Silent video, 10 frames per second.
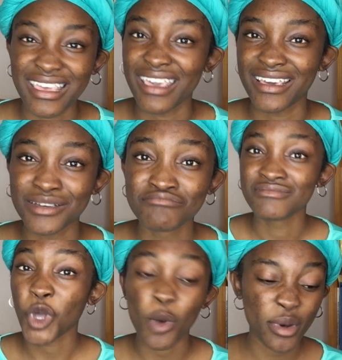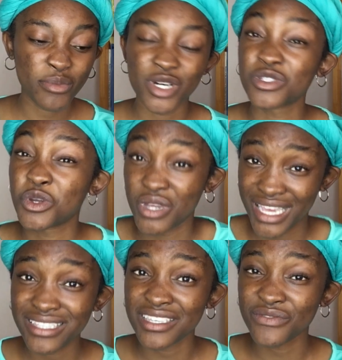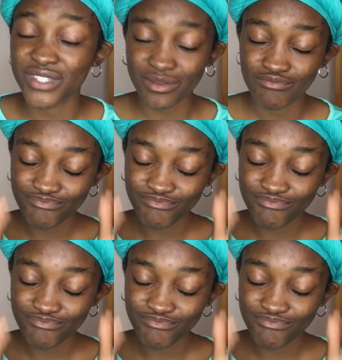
cake. Copperbelt creatives.